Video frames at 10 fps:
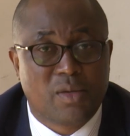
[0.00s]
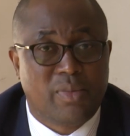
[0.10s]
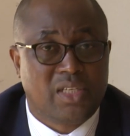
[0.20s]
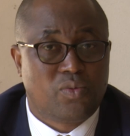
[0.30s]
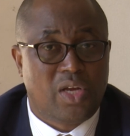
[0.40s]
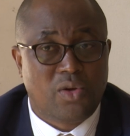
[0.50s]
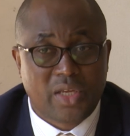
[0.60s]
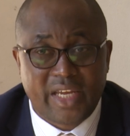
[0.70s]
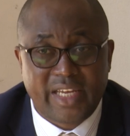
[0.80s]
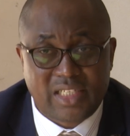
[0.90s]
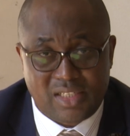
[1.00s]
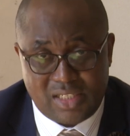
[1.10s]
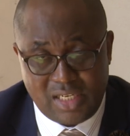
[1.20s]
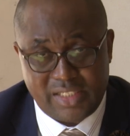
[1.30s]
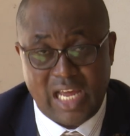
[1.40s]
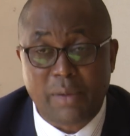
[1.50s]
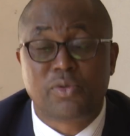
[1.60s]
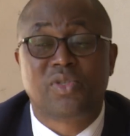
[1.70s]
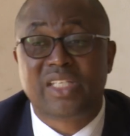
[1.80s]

but we are looking at least up to